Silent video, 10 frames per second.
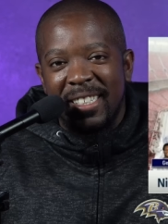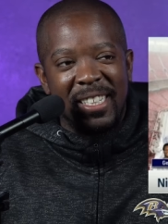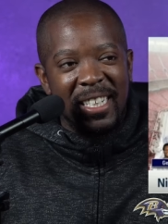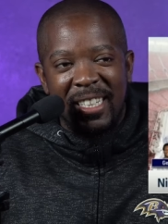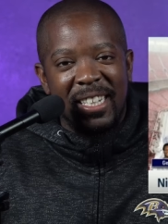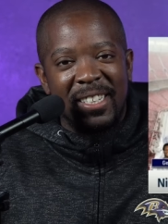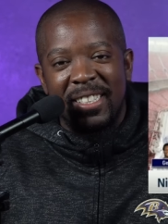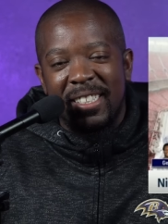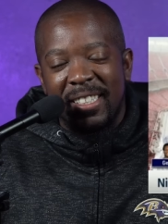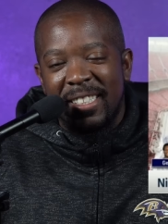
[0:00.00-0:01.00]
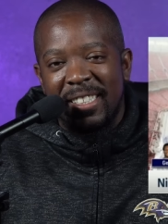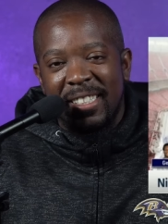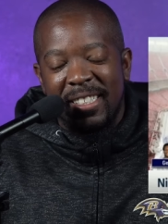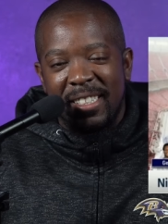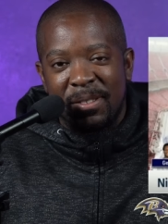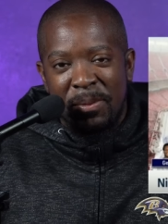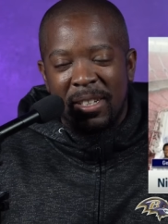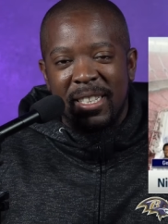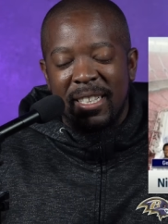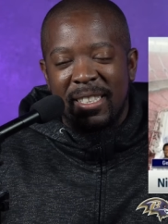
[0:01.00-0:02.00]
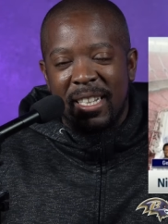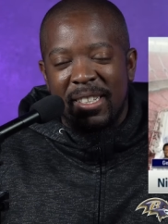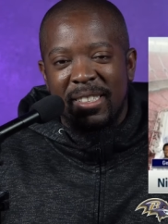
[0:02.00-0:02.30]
he not on the, the Lamar Jackson's not on